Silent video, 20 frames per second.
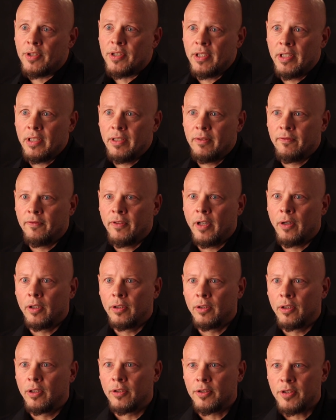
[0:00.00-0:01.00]
receive
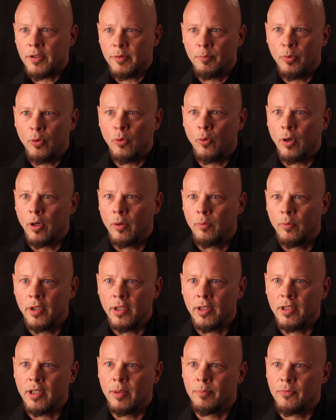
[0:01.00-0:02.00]
very little support
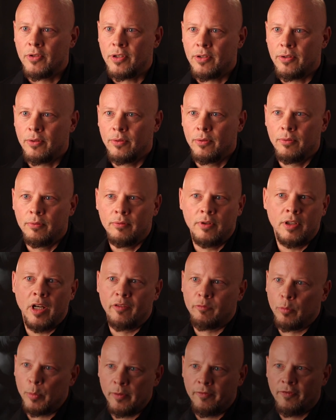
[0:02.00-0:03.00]
when it comes to
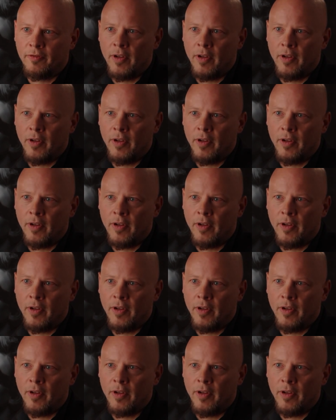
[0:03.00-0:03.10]
government